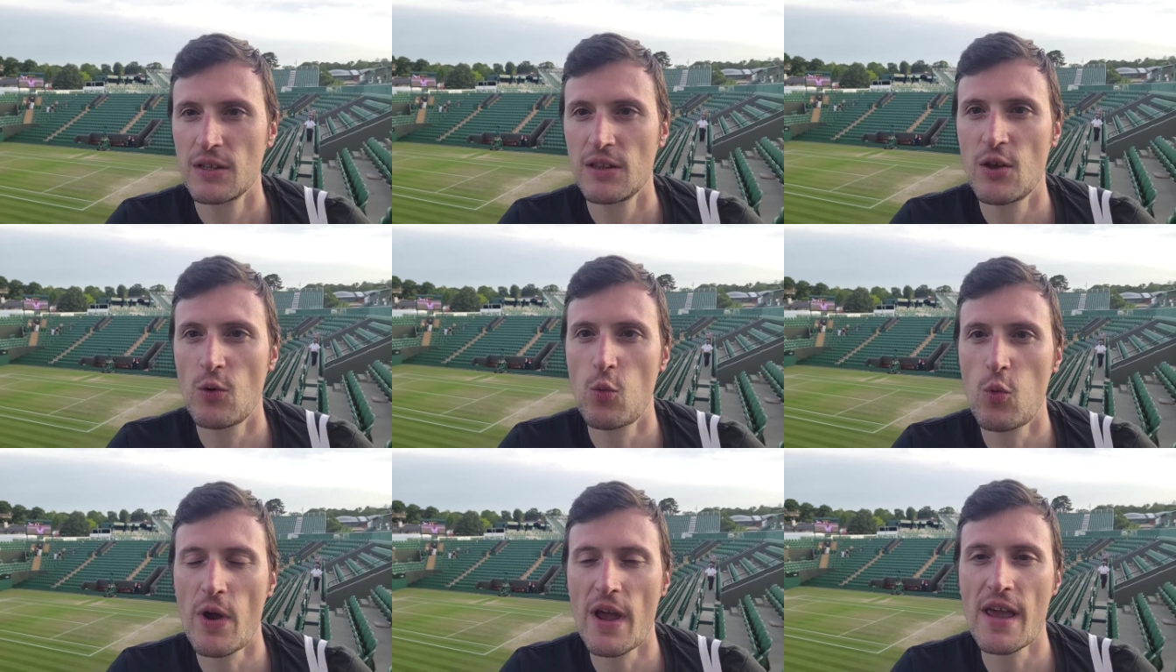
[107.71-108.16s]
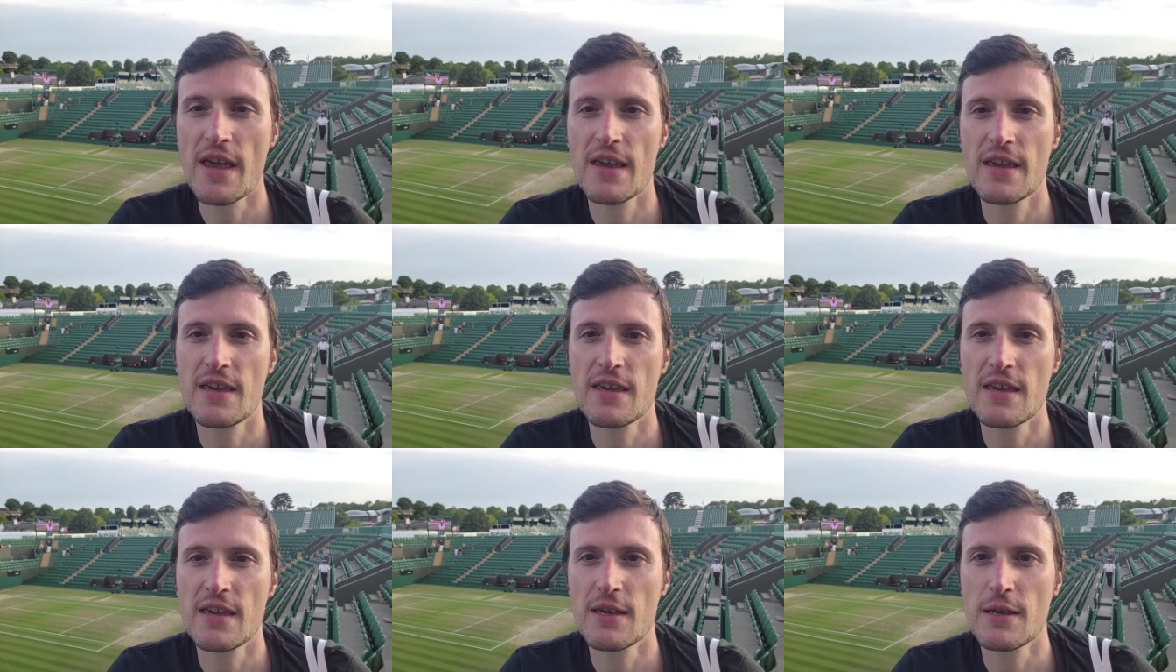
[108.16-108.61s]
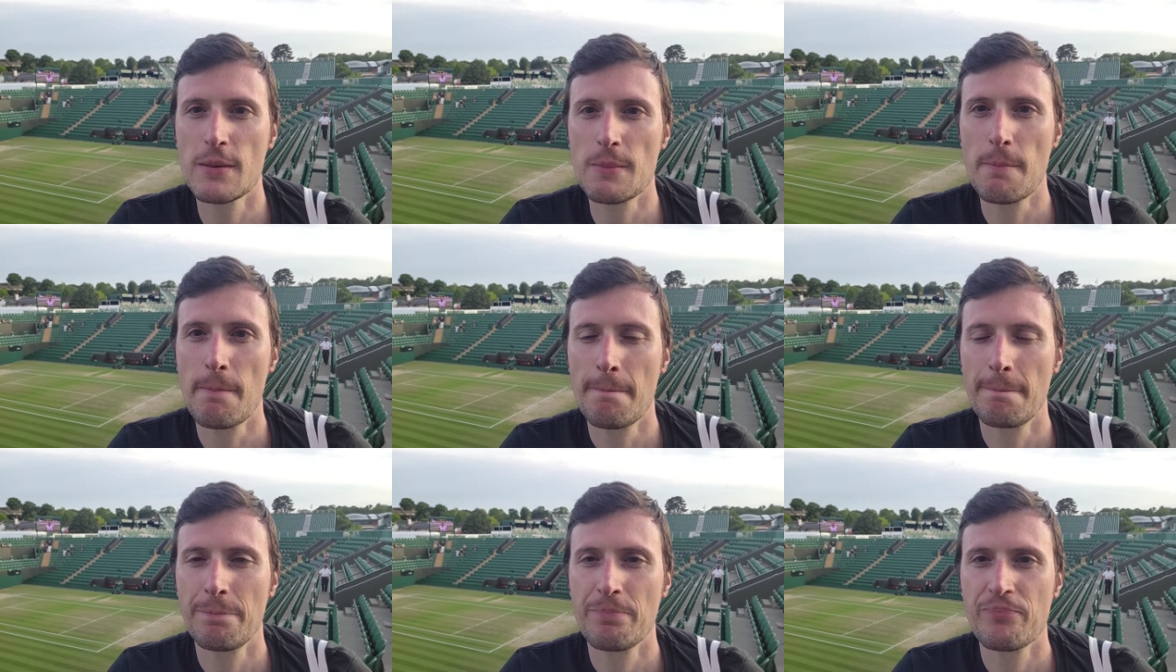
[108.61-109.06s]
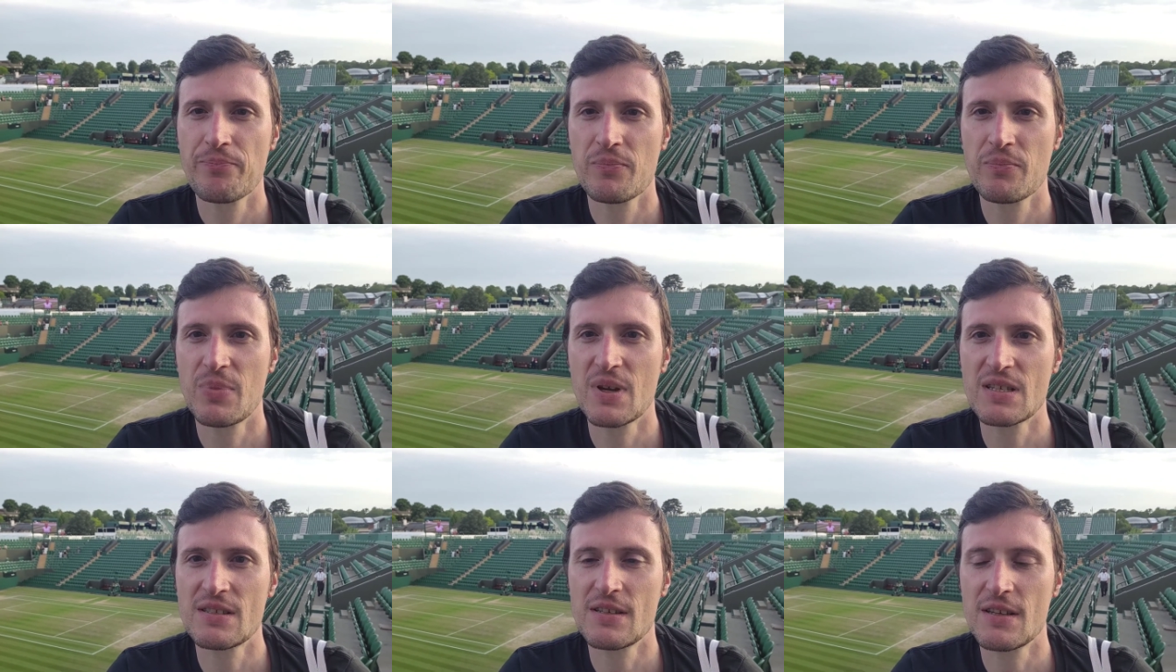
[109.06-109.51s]
the way he
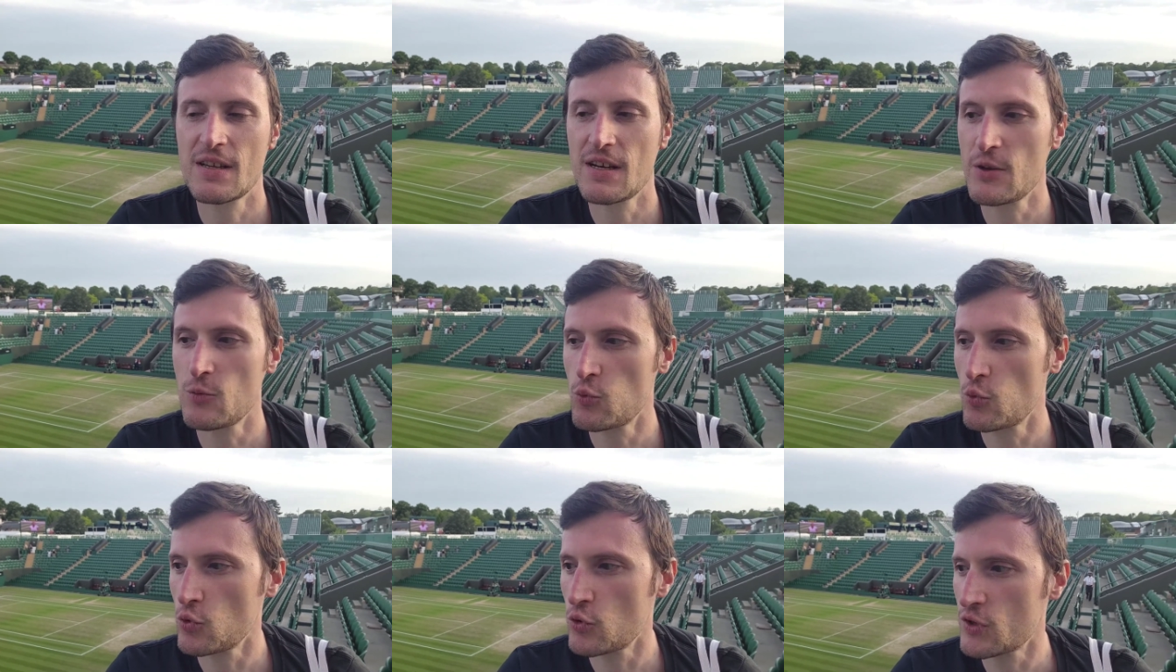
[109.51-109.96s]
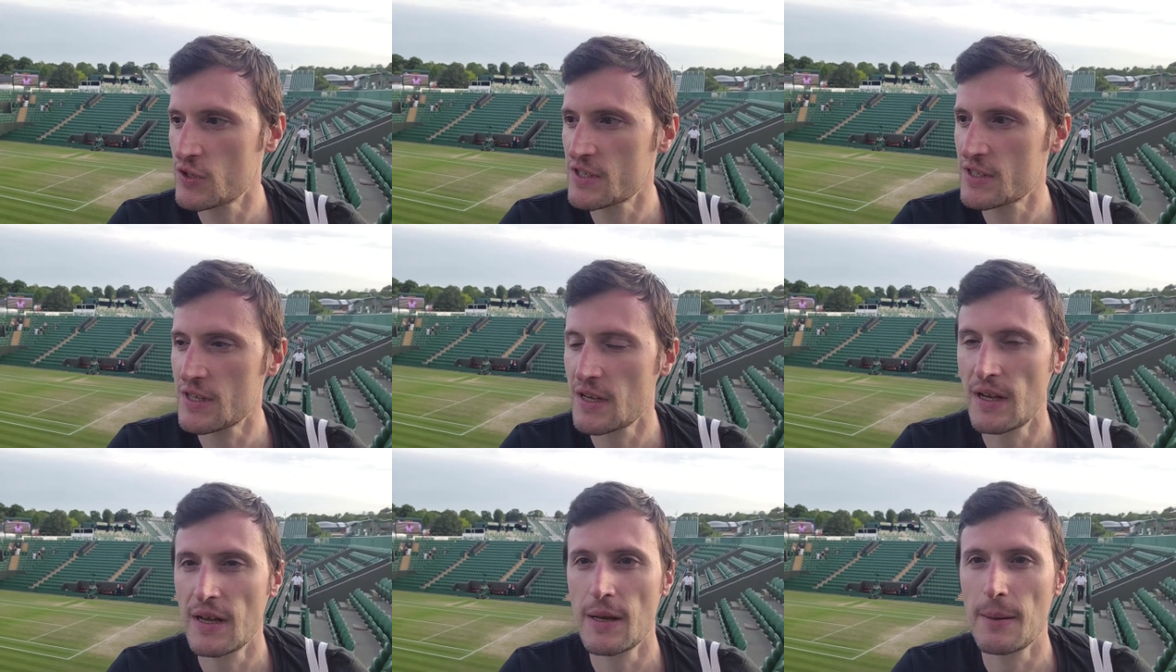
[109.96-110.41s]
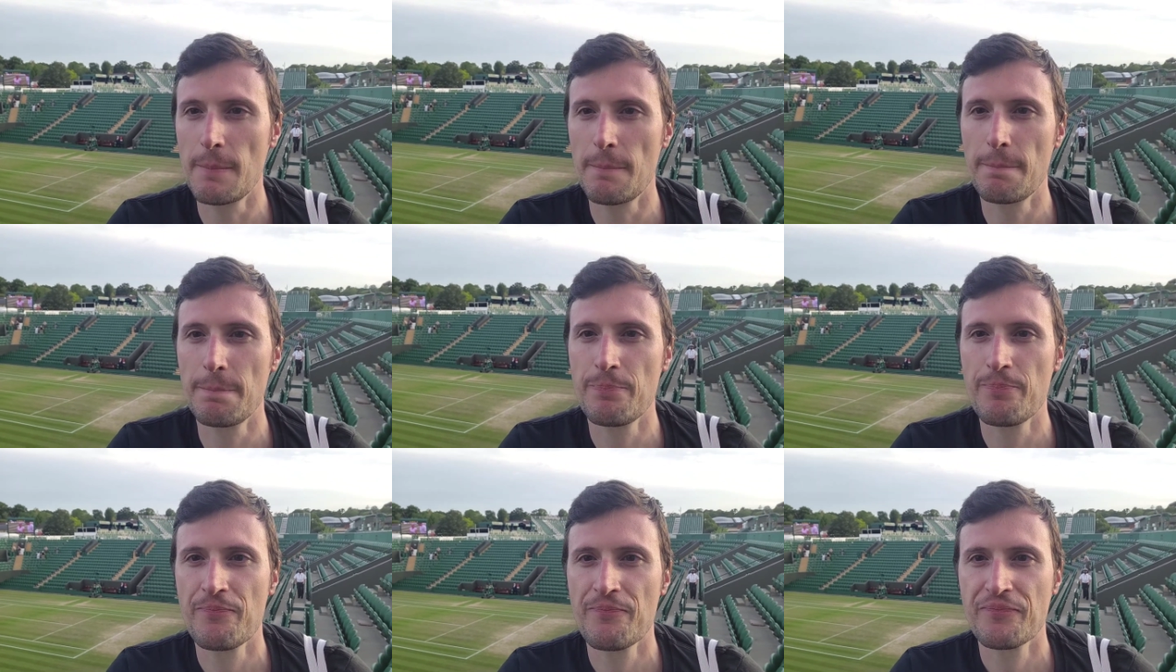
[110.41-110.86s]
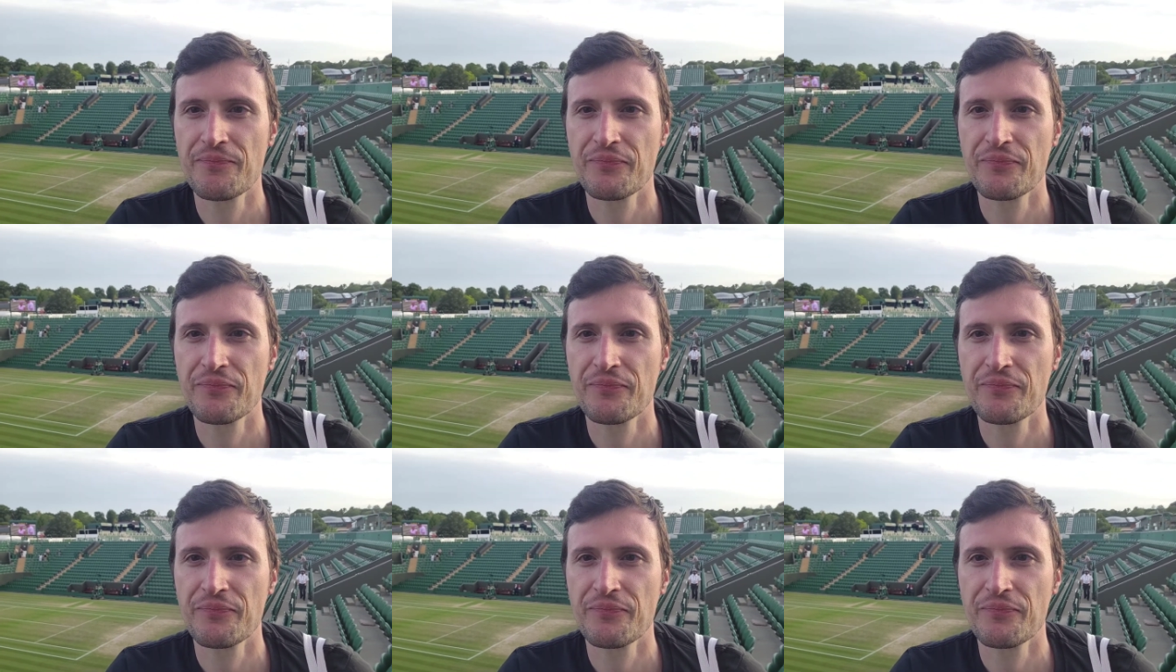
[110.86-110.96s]
basically was um,